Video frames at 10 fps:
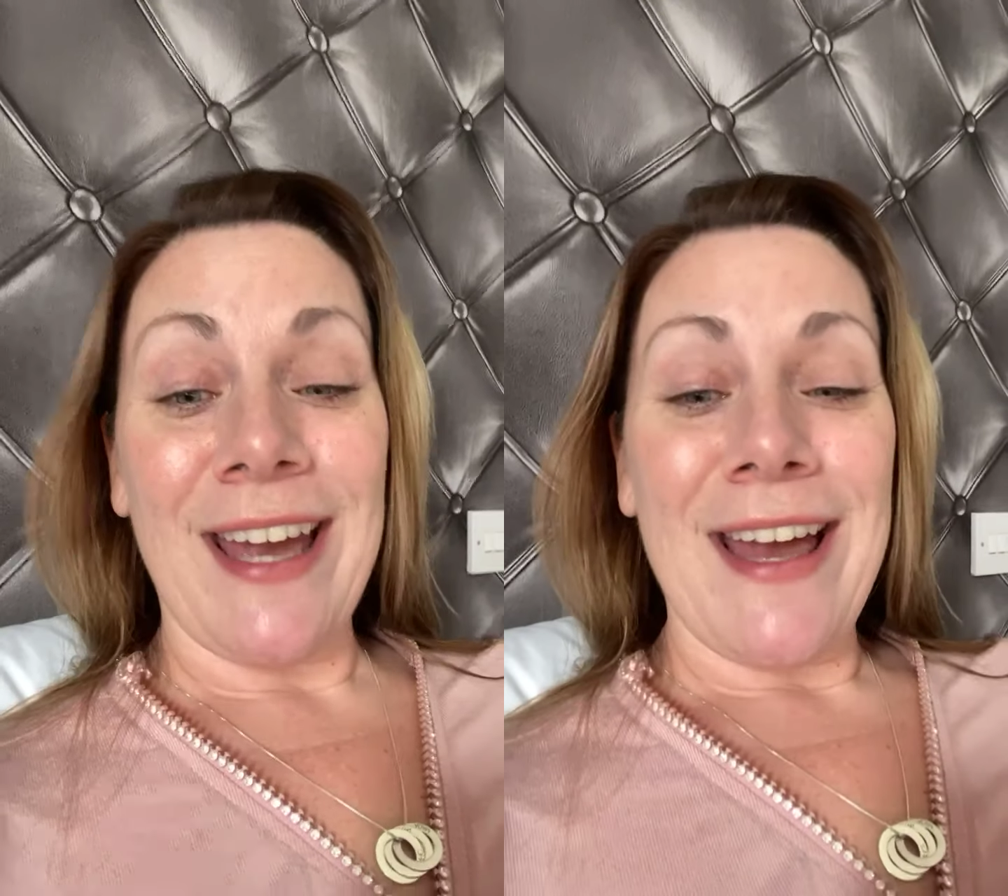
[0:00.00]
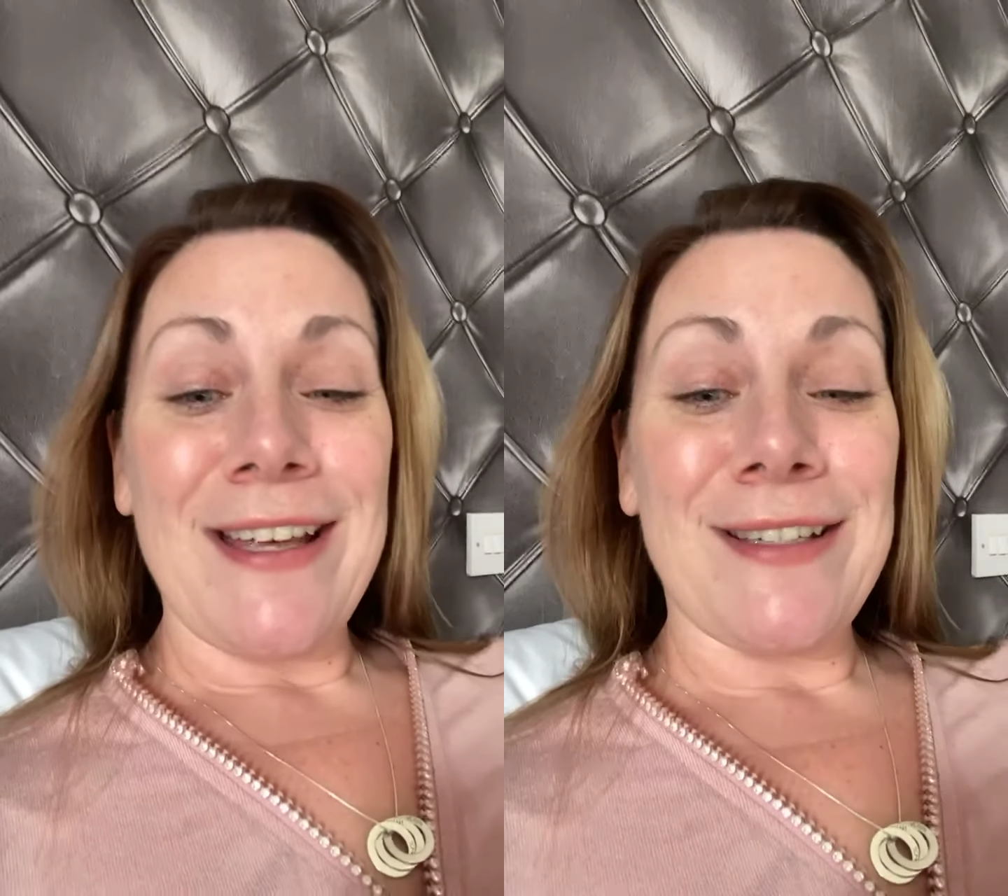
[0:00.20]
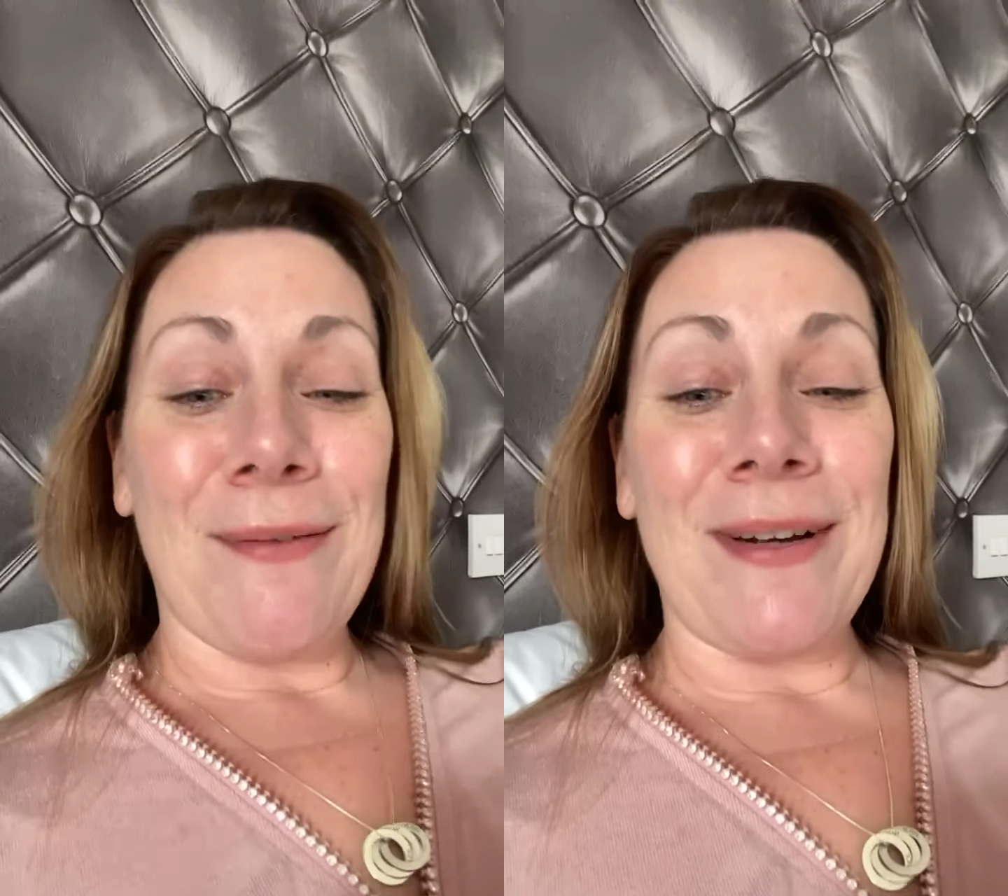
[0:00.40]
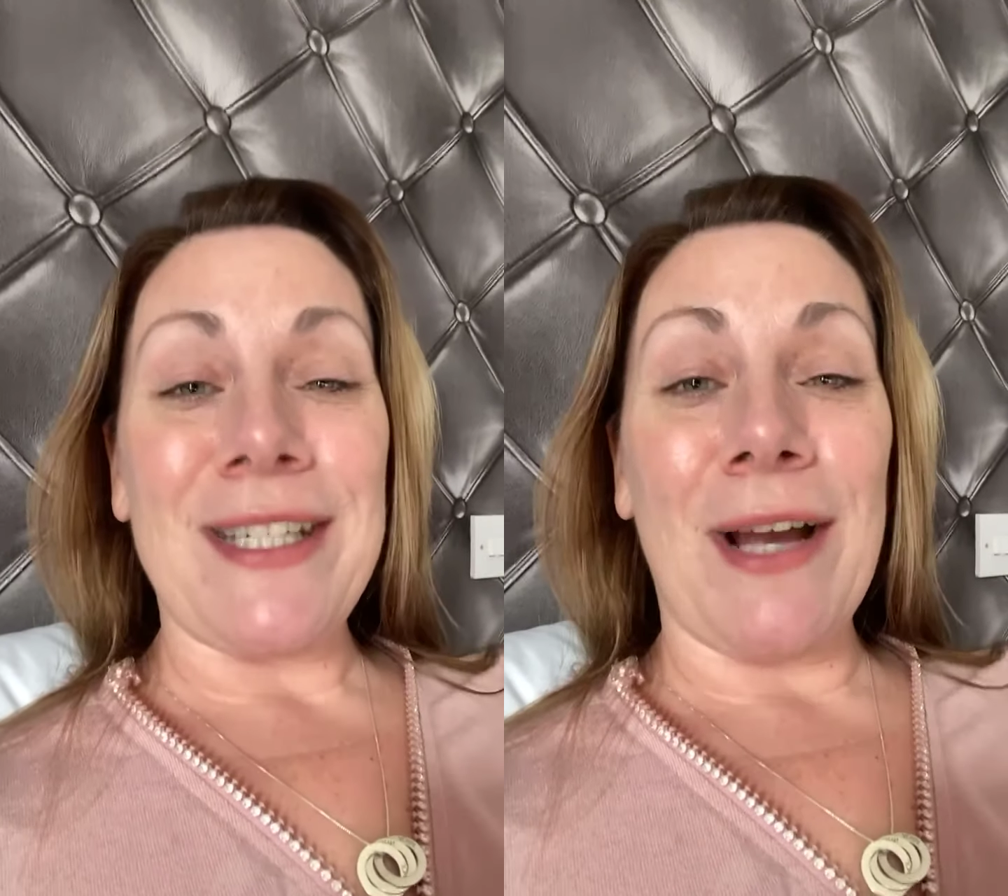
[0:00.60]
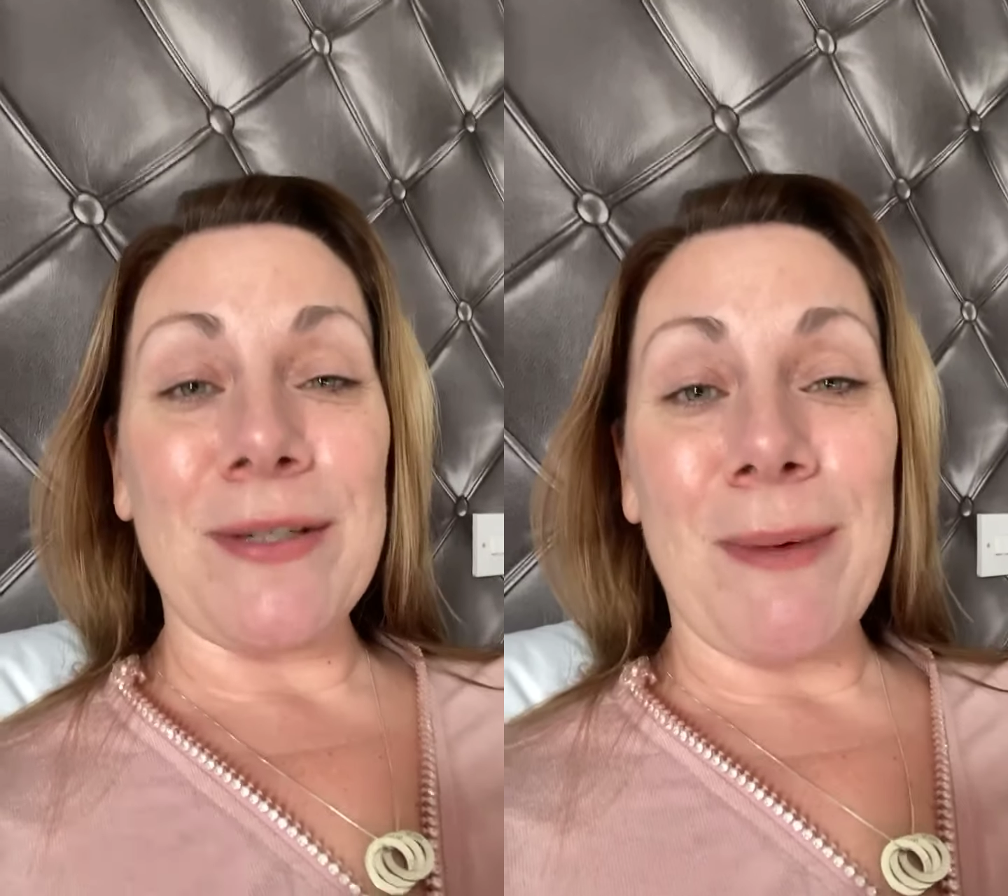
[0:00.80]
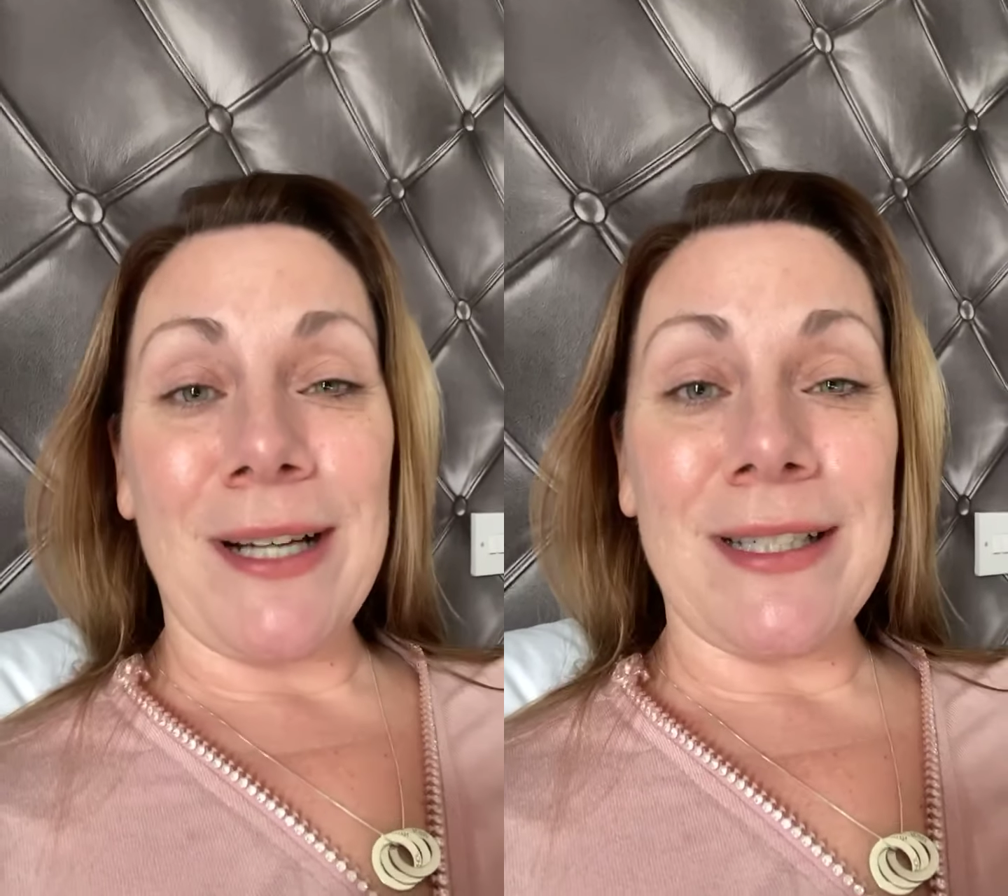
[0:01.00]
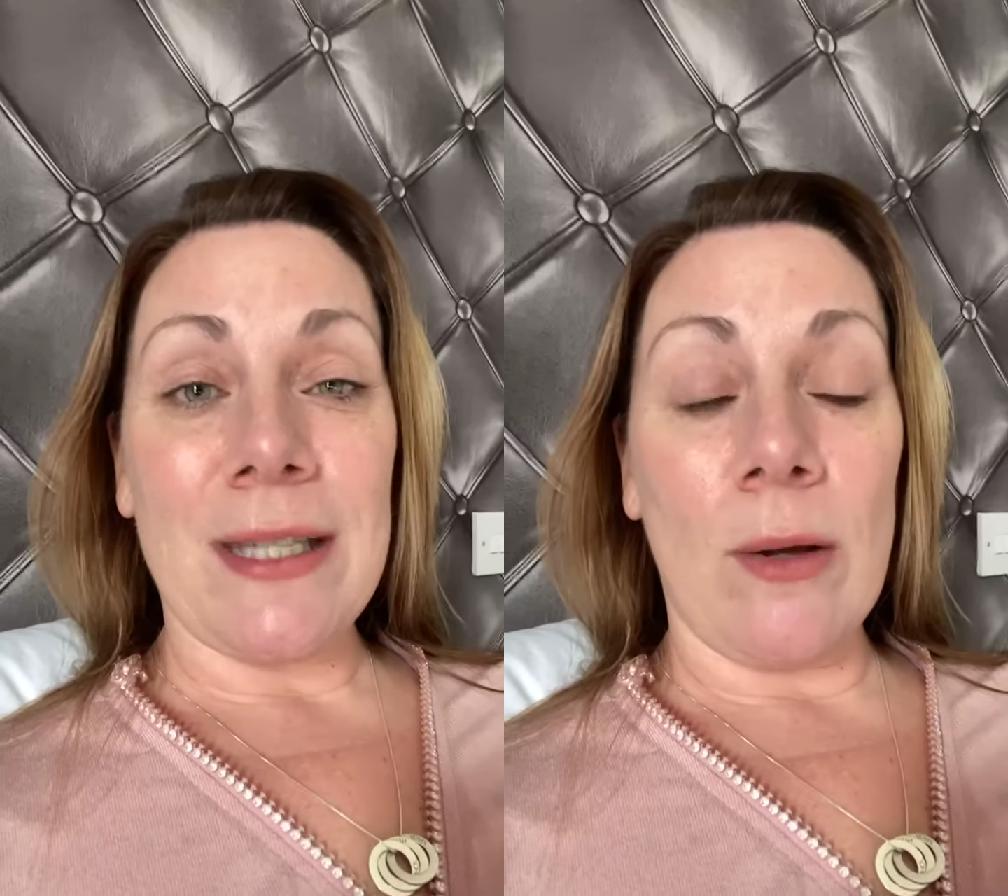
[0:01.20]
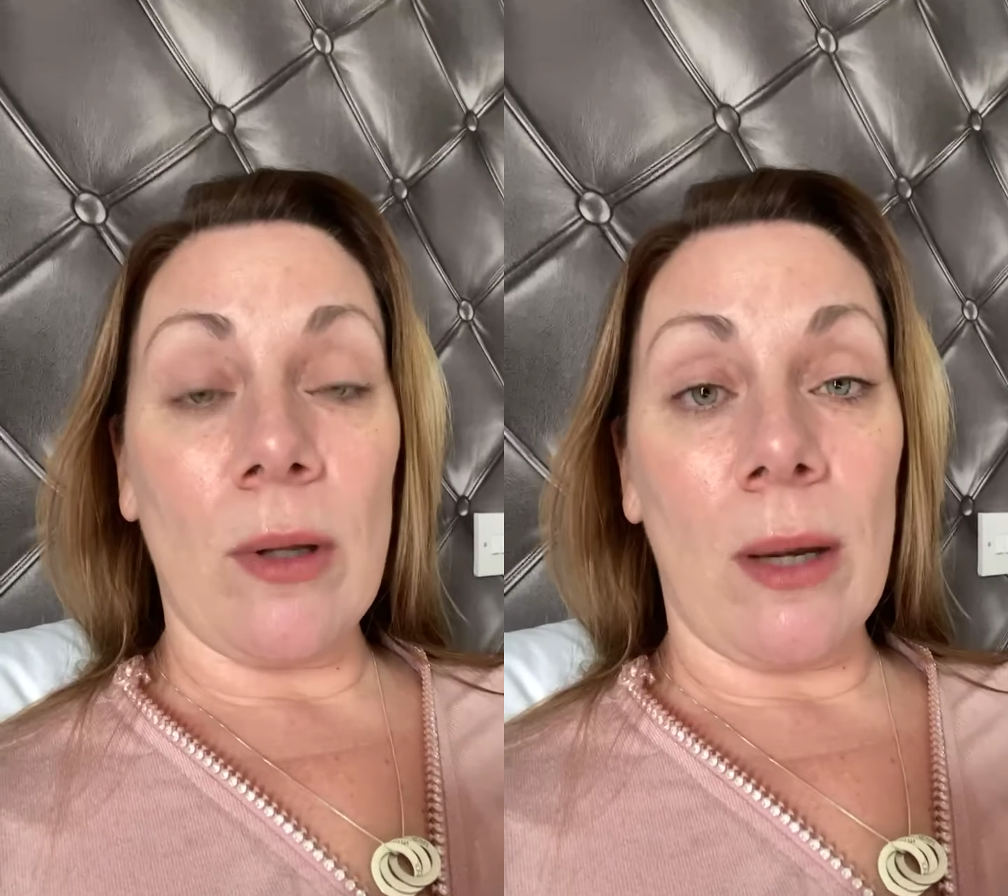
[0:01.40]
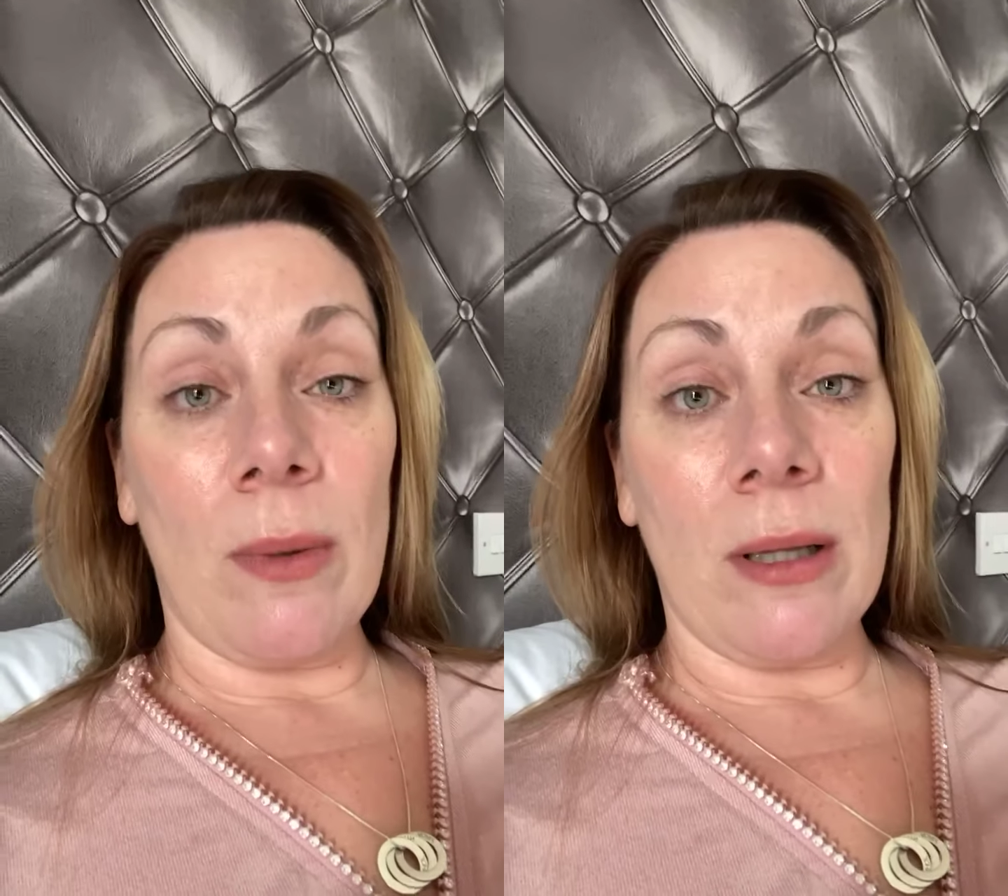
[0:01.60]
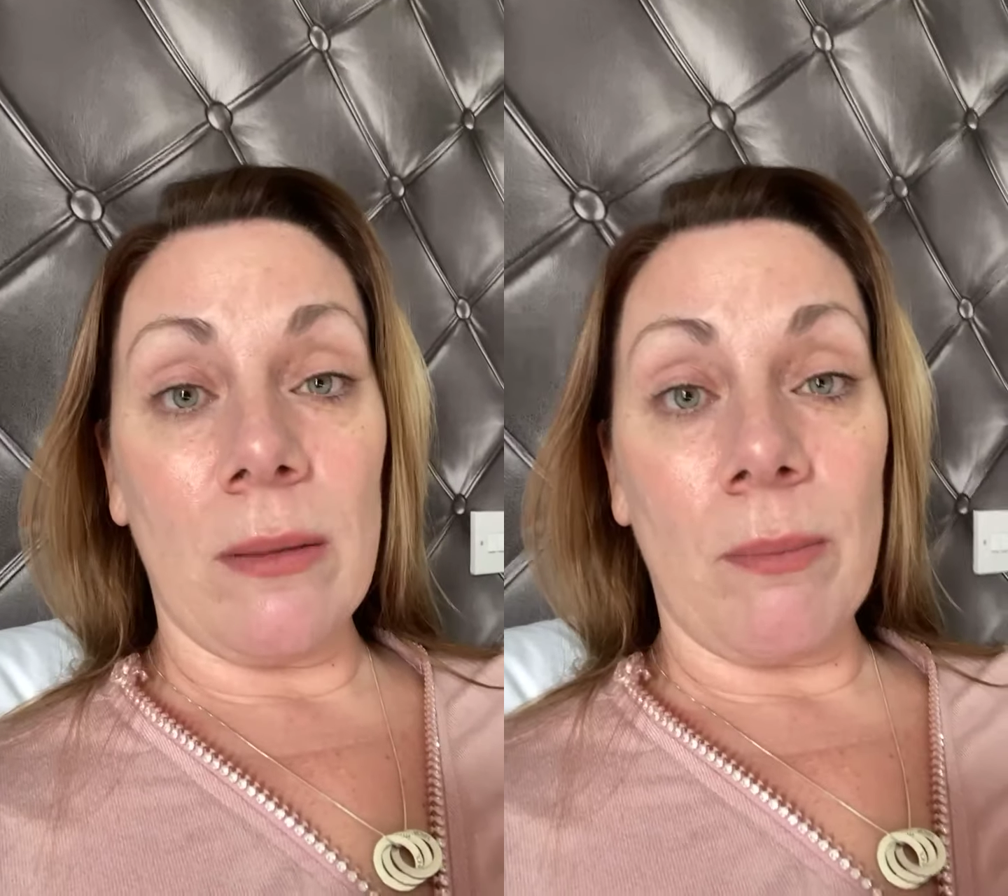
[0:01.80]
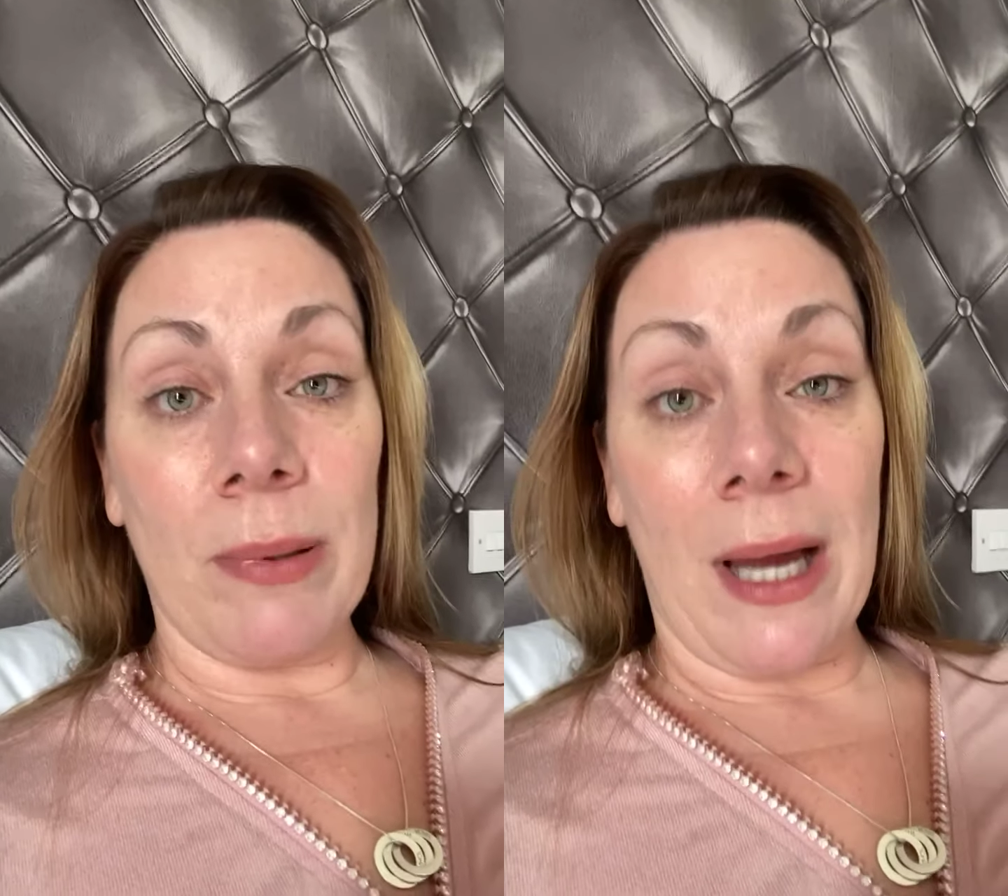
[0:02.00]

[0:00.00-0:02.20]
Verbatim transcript: So when she goes back to school, I will.